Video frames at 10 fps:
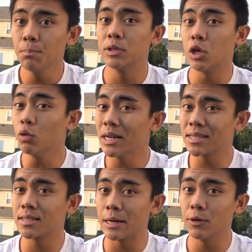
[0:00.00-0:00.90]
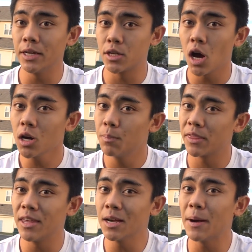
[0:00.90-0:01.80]
but don't necessarily tuck,
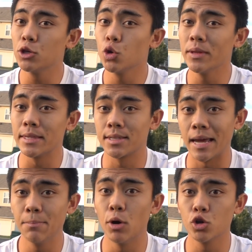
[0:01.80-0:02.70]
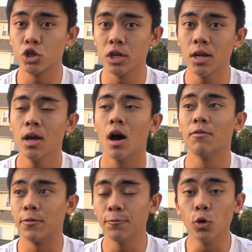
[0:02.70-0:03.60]
but think about doing the same motion
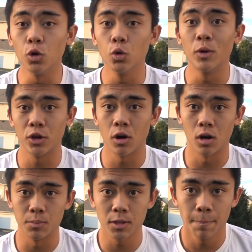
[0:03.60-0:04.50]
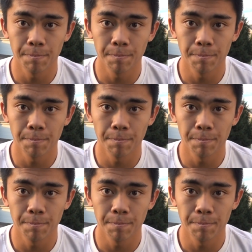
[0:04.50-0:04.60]
of a full with your arms.